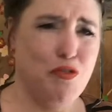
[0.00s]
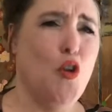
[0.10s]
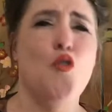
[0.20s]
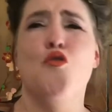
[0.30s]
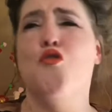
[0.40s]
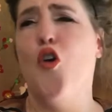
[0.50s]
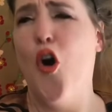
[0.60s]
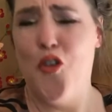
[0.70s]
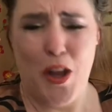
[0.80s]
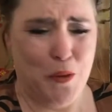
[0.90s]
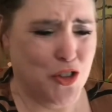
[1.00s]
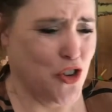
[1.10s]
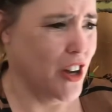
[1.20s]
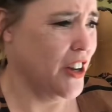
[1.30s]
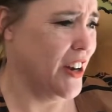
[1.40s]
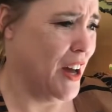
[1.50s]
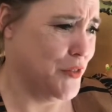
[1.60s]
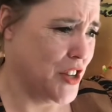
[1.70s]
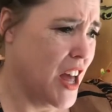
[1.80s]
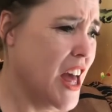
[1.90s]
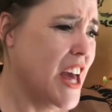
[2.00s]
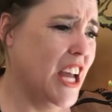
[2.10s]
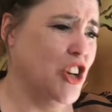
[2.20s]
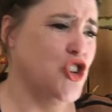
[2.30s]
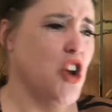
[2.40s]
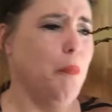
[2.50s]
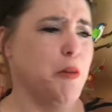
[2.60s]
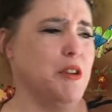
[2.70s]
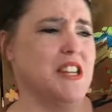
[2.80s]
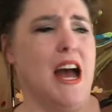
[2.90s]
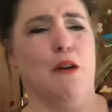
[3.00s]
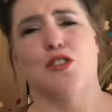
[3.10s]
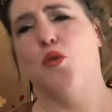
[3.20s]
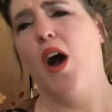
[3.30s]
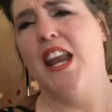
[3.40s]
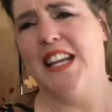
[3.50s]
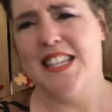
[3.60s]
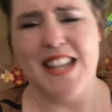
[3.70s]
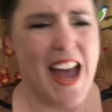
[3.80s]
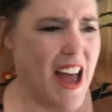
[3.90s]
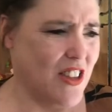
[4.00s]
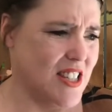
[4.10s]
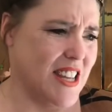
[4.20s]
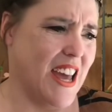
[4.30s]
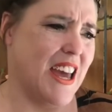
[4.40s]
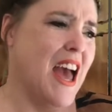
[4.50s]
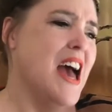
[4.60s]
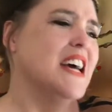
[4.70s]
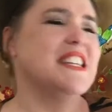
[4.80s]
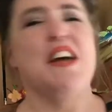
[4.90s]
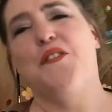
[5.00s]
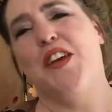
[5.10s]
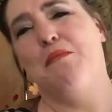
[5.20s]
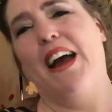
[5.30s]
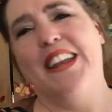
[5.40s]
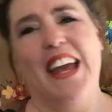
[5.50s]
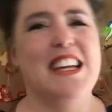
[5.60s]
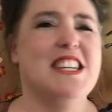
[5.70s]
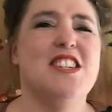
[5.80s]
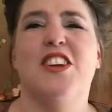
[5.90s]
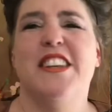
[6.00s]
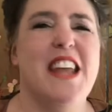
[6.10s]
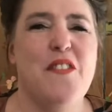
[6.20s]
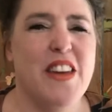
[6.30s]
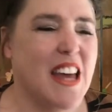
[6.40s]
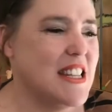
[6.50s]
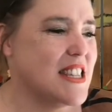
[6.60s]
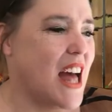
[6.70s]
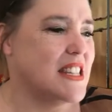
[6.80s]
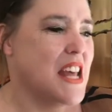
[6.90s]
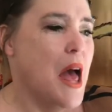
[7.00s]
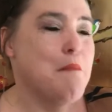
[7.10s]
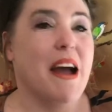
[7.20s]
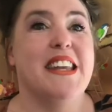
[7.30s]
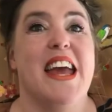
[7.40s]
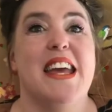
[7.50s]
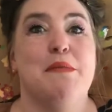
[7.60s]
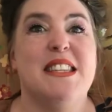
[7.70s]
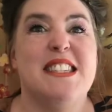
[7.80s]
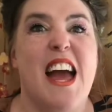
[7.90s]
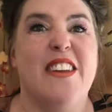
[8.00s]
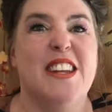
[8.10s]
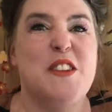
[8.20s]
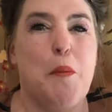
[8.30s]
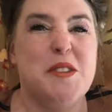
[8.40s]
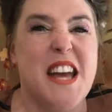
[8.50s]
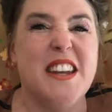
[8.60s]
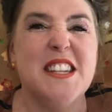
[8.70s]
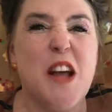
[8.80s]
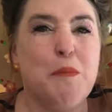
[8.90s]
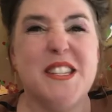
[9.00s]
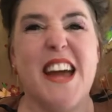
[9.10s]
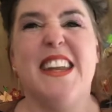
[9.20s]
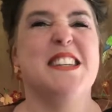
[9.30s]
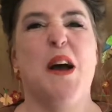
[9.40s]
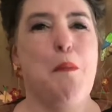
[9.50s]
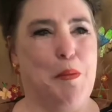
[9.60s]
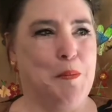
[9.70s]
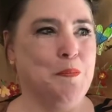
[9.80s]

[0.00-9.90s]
Roaring with drunken laughter, he jumped up and down, twirling his tail and singing, "Duffy, my lady, you'll never guess that. My name is Terry Top, Terry Top, Terry Top."